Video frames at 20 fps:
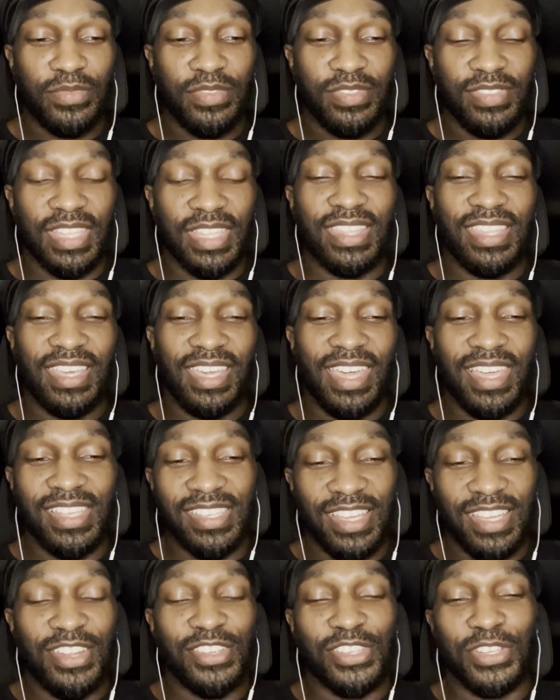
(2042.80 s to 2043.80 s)
The thing
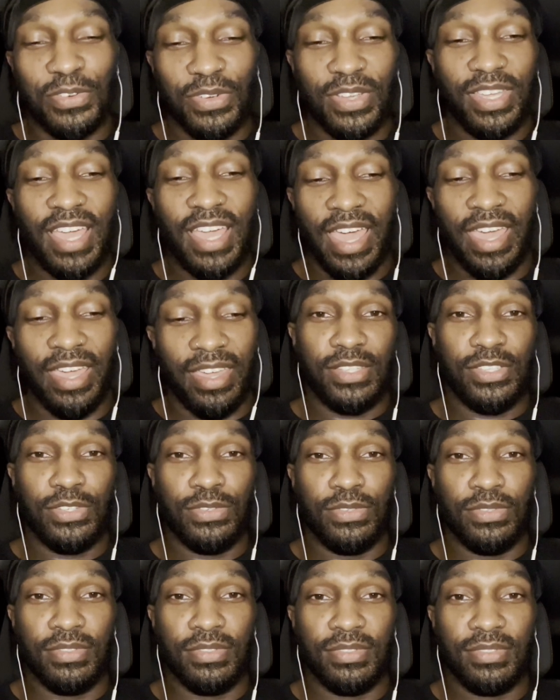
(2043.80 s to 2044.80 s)
is, it is okay
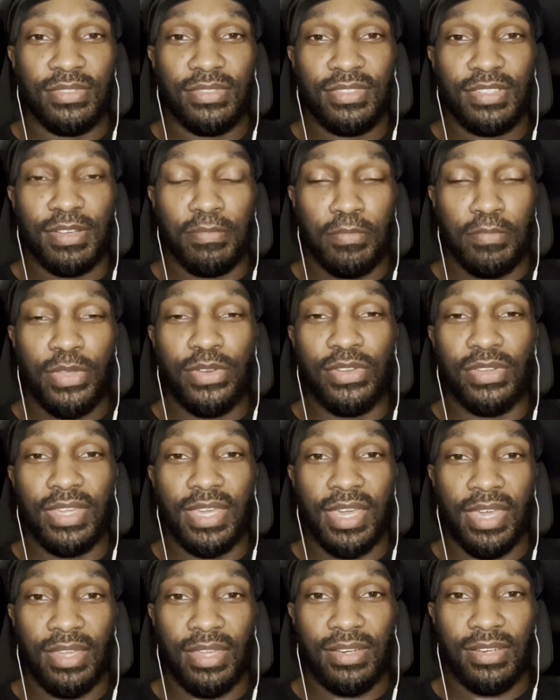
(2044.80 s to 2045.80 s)
to
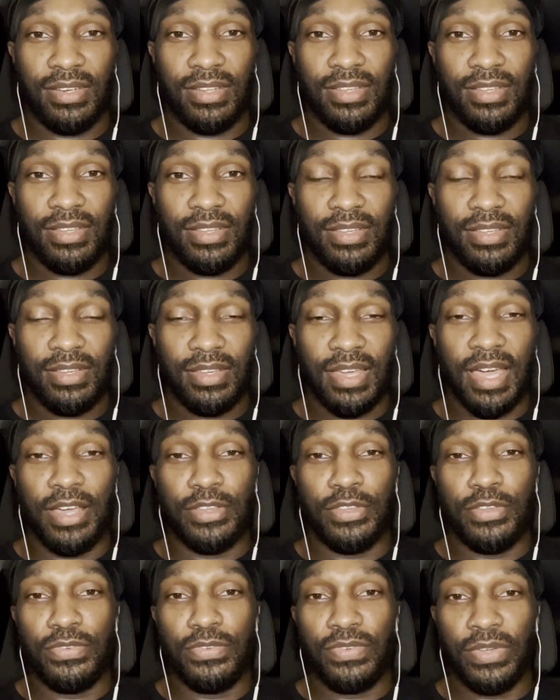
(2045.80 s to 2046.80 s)
communicate how
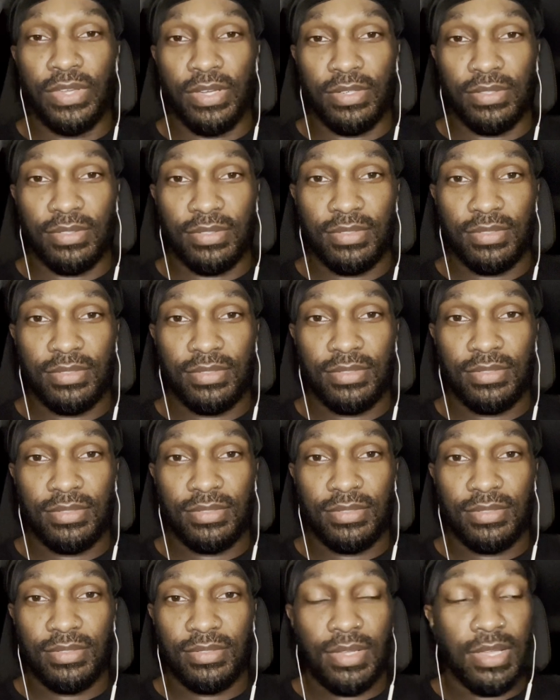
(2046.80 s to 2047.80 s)
you feel.
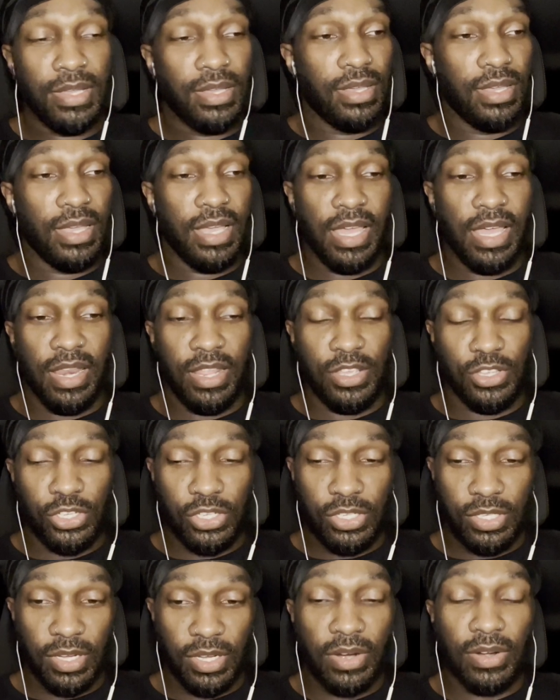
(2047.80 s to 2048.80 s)
It is
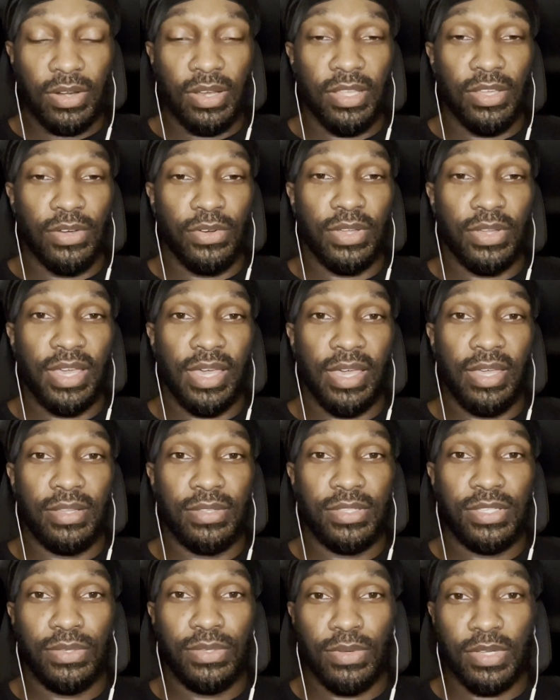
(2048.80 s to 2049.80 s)
certainly okay
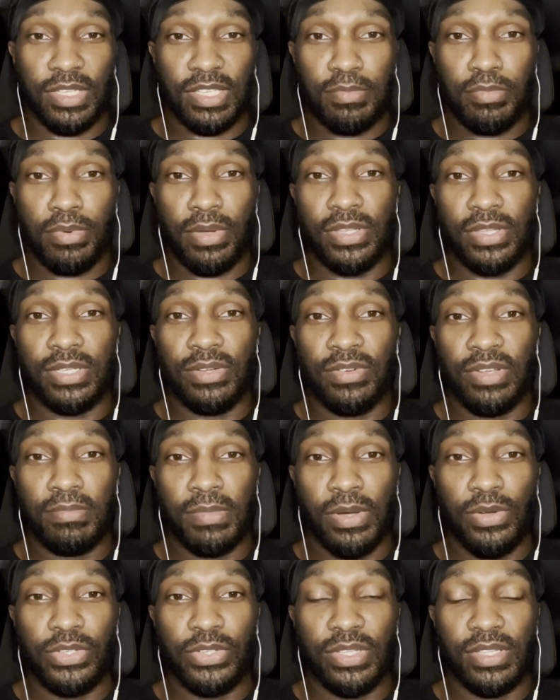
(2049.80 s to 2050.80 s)
to express your
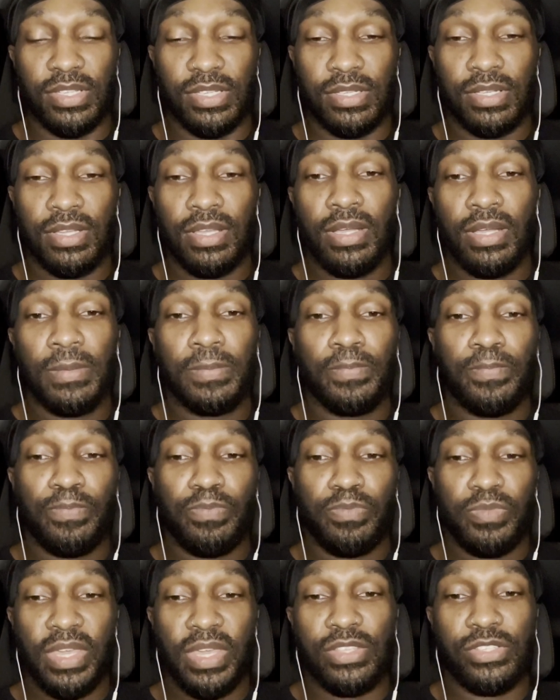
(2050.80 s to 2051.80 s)
emotions.
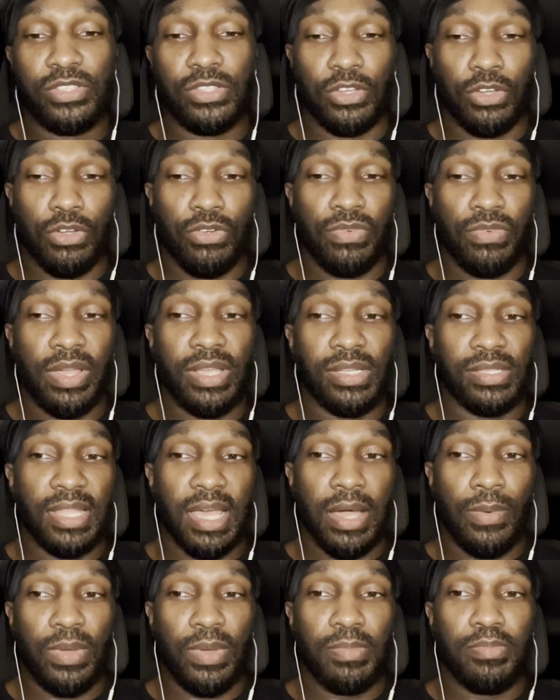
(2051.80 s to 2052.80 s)
It's the grace
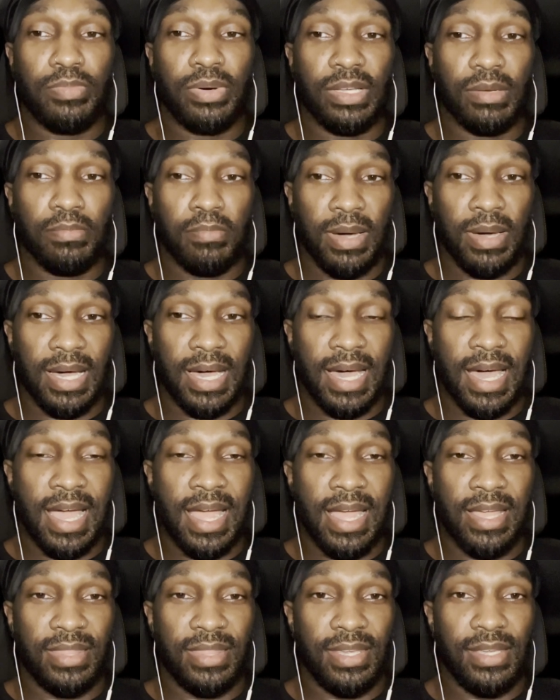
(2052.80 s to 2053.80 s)
that we put
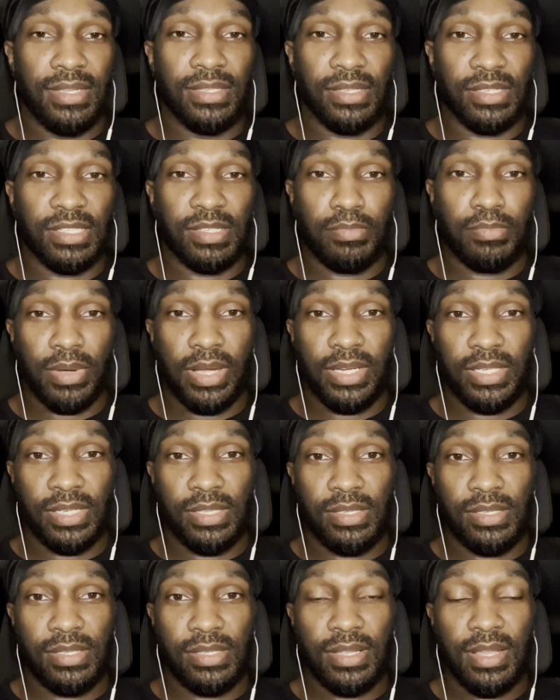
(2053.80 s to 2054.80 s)
behind these
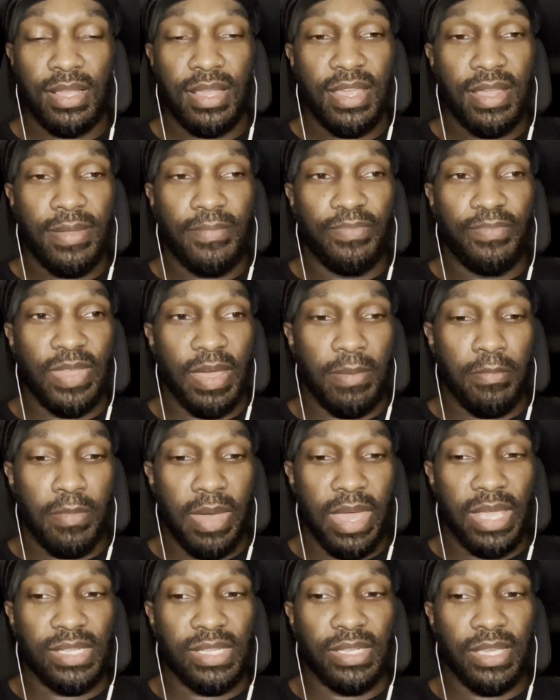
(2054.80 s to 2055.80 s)
expressions that
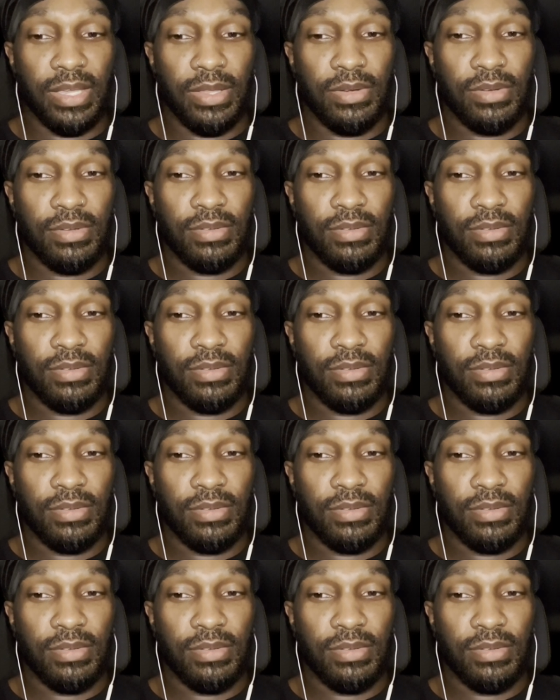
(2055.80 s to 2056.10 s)
makes it